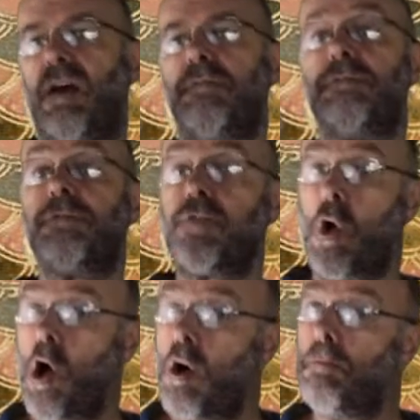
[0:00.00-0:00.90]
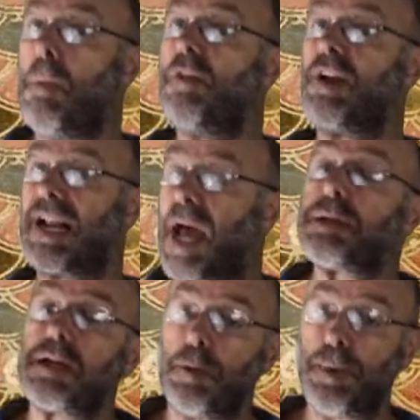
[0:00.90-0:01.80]
From the
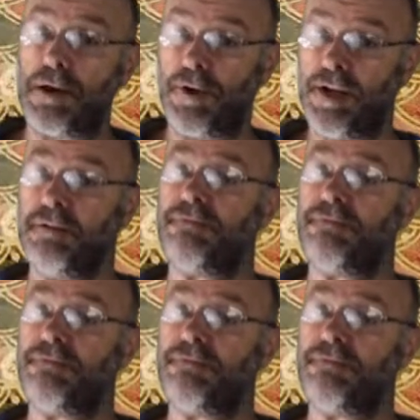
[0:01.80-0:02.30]
classical period,